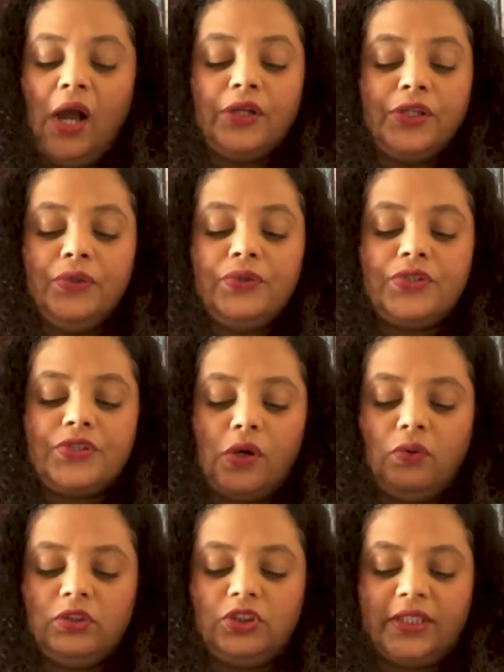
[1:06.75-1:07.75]
You
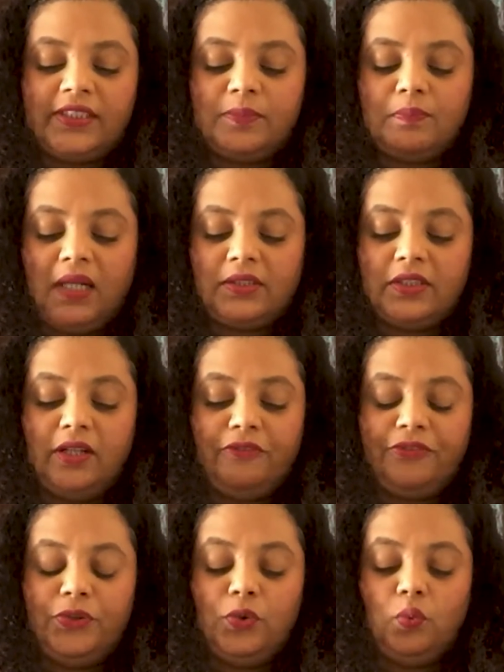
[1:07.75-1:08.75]
don't just mutter a
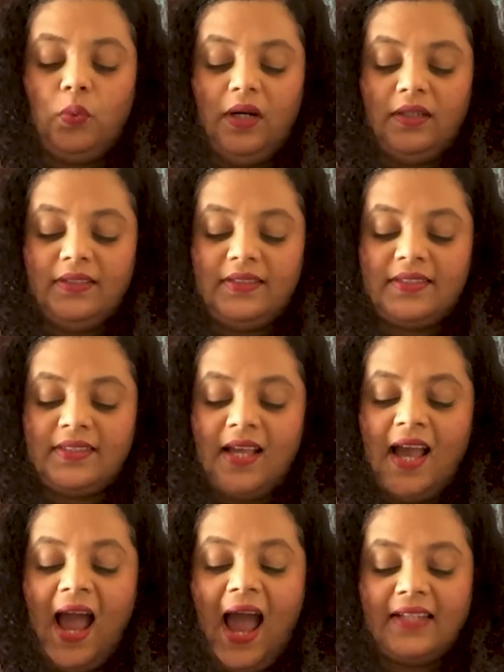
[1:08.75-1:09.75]
few words
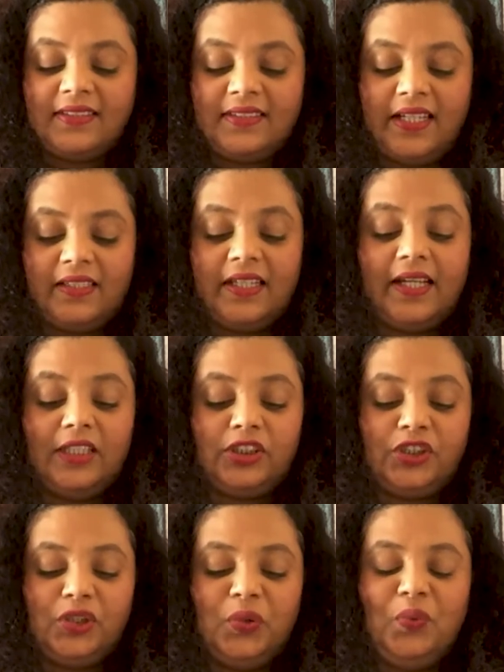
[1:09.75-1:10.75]
and say the
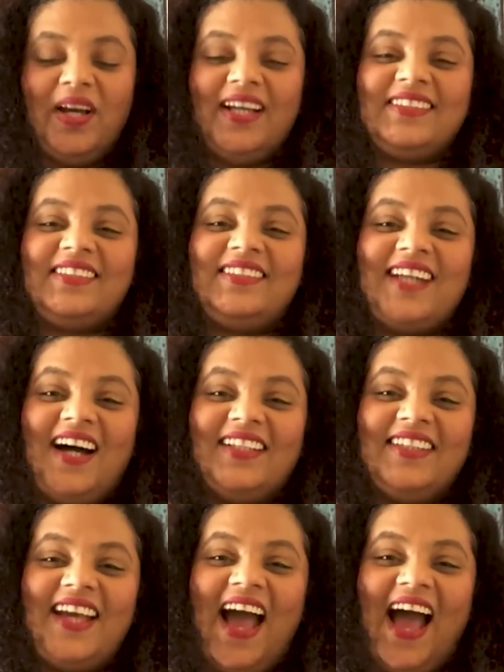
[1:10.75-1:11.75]
issue is
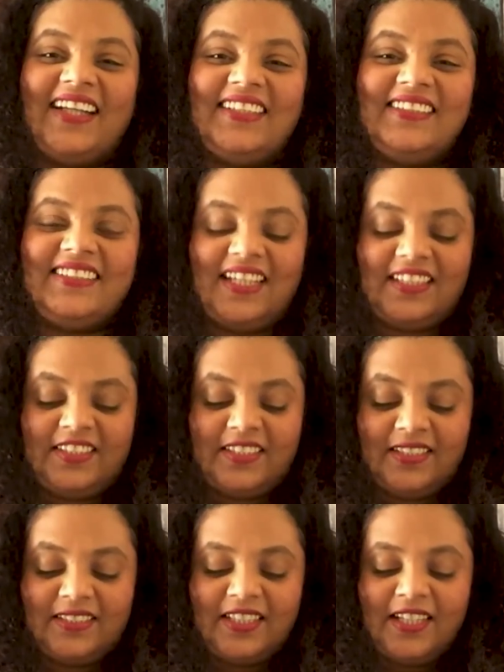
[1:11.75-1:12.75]
done and
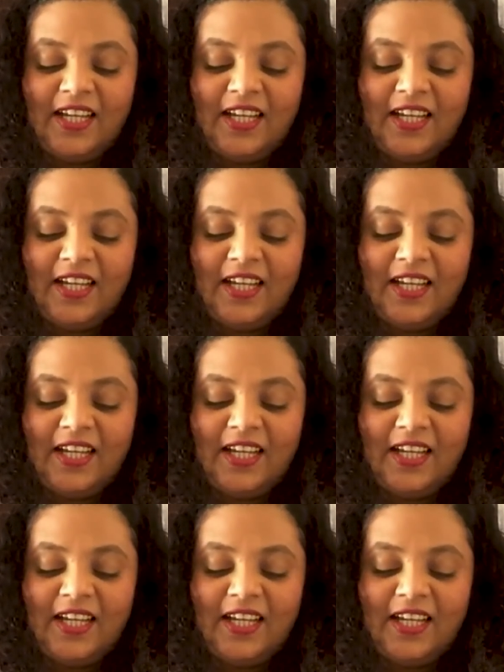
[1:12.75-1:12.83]
dusted.